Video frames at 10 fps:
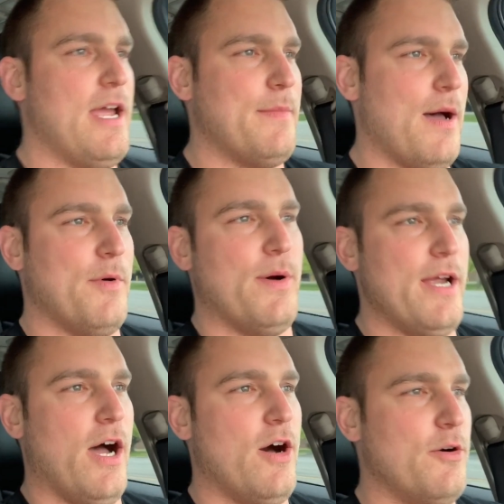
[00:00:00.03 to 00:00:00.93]
am on my way
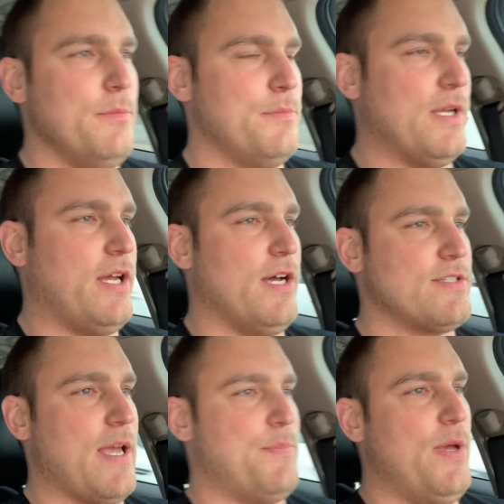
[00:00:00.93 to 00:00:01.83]
home because
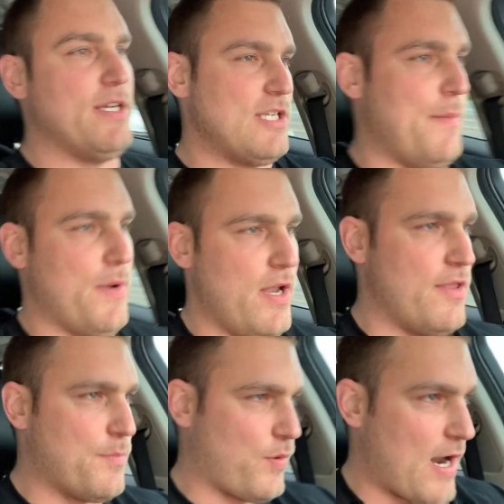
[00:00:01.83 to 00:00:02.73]
I picked up
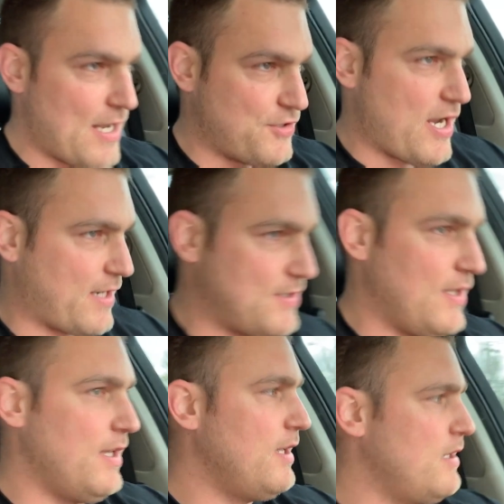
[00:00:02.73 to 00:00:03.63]
another project.
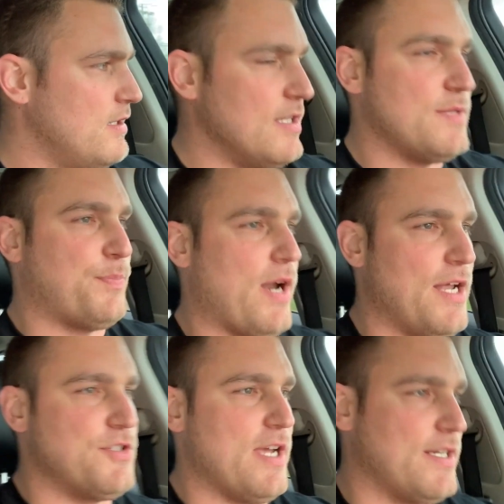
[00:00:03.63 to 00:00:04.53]
This
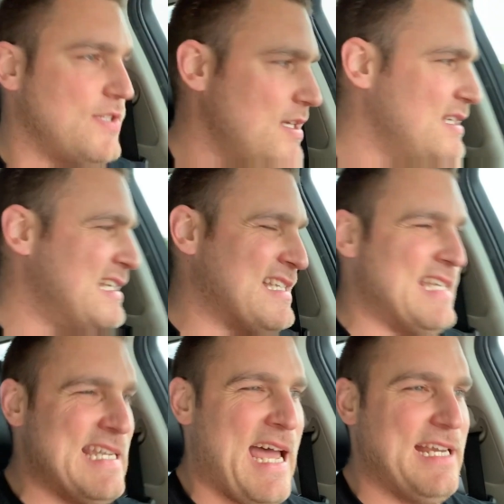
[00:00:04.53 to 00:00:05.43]
project is a
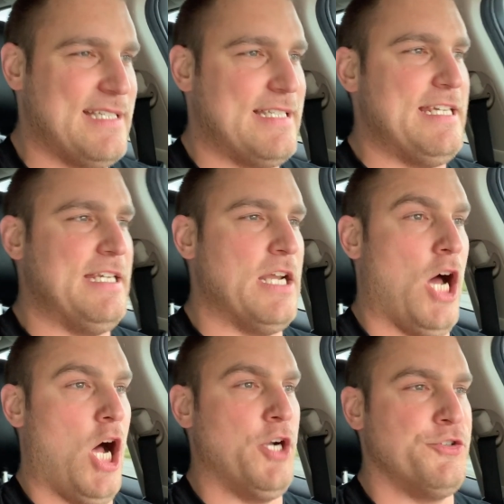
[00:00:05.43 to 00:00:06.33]

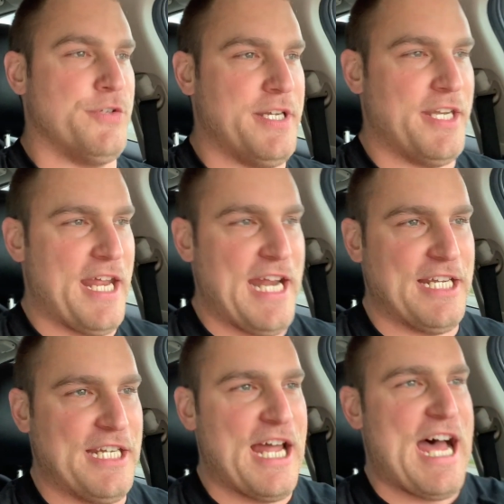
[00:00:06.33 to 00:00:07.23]

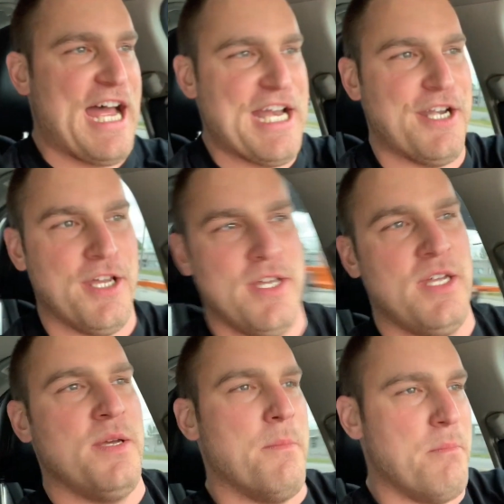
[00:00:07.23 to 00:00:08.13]
1989
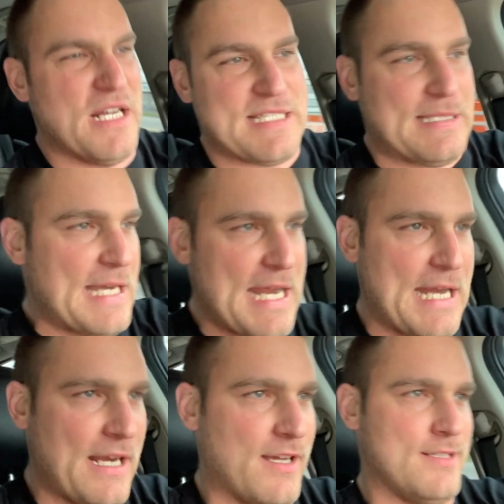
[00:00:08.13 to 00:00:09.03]

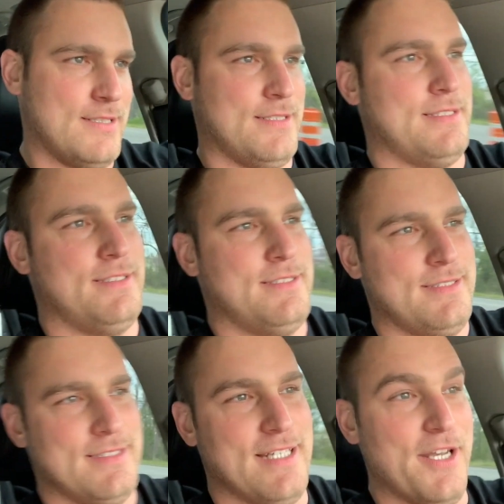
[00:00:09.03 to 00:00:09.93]

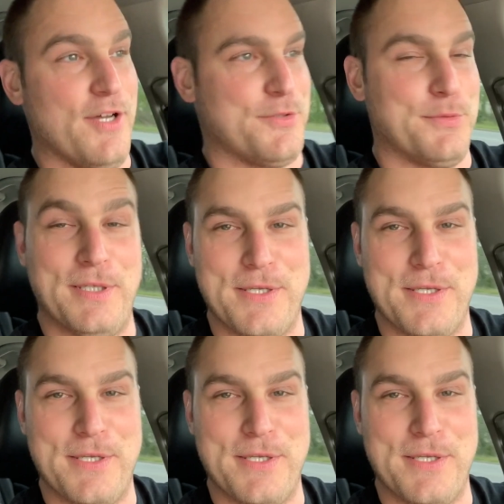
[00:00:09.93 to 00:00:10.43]
Mustang. I know, it's really